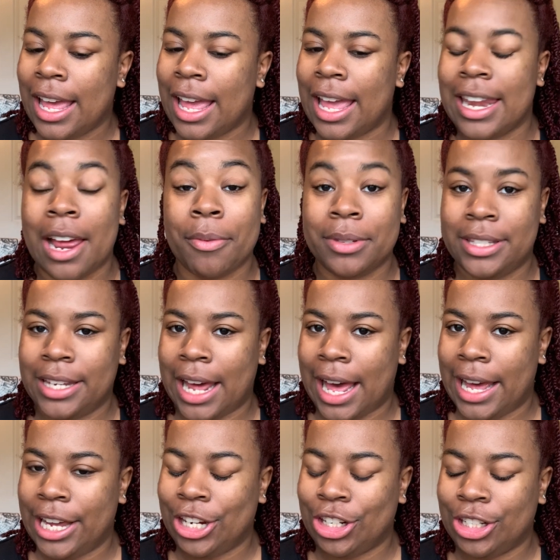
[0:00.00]
and I was
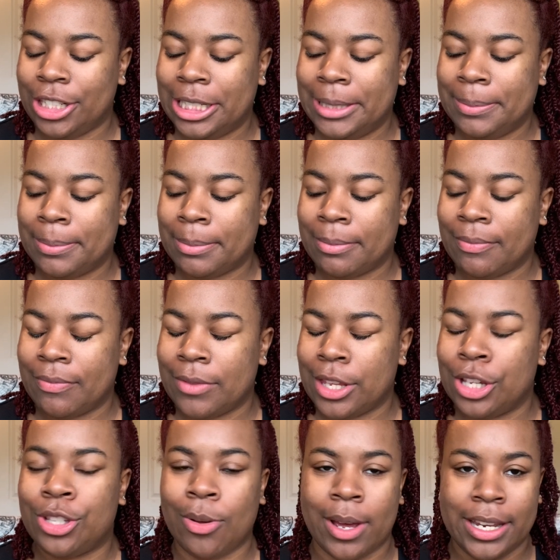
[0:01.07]
tired,
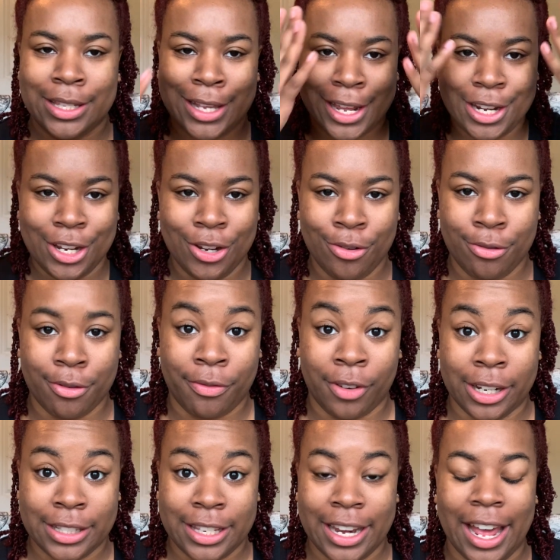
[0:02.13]
so I decided to do the
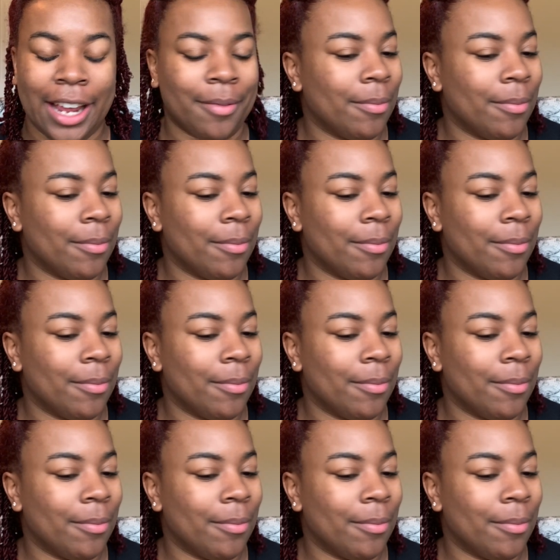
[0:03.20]
front today.